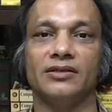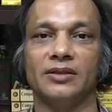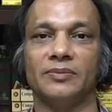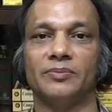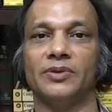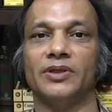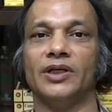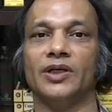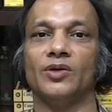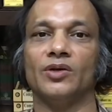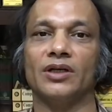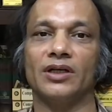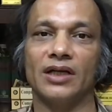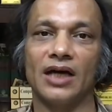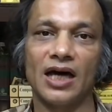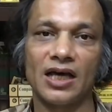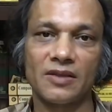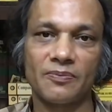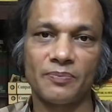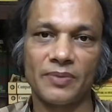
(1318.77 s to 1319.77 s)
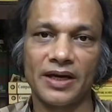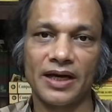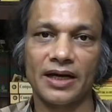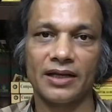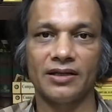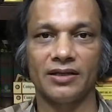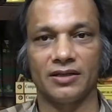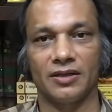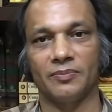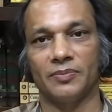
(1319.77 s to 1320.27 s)
there is a particular
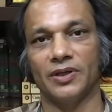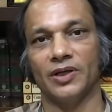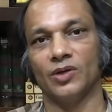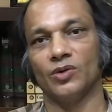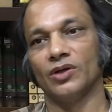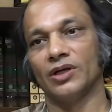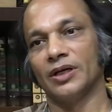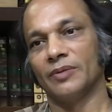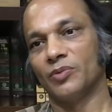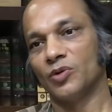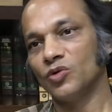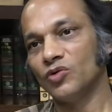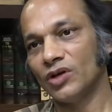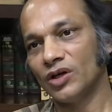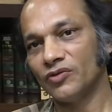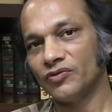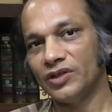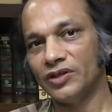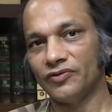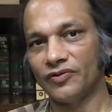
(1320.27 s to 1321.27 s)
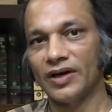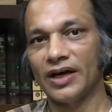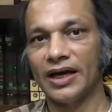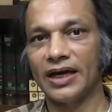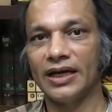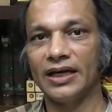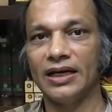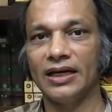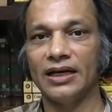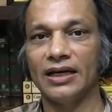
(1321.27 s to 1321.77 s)
aspect, there is a particular approval of the
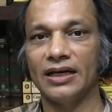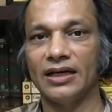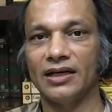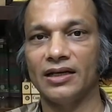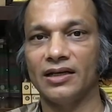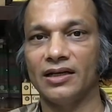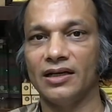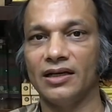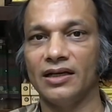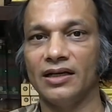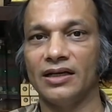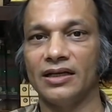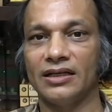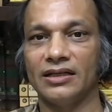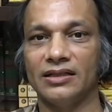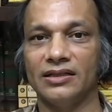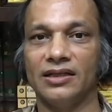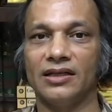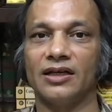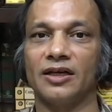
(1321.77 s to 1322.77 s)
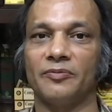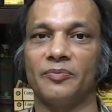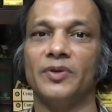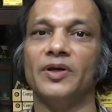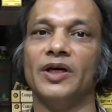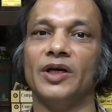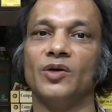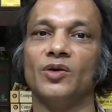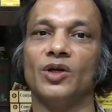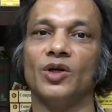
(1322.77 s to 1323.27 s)
file, there are
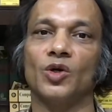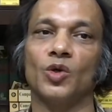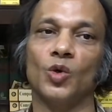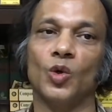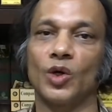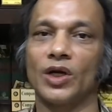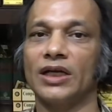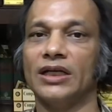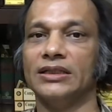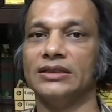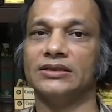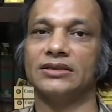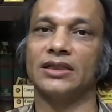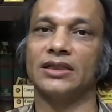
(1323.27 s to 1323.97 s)
particular oral